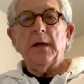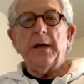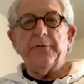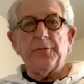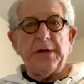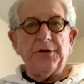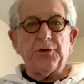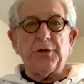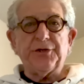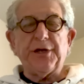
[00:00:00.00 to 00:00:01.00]
Hey everybody,
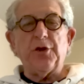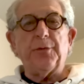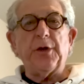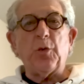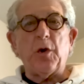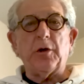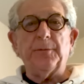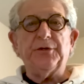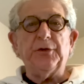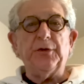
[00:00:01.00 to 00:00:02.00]
George Ayoub here.
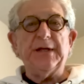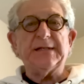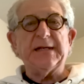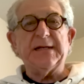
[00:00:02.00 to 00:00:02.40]
Welcome to this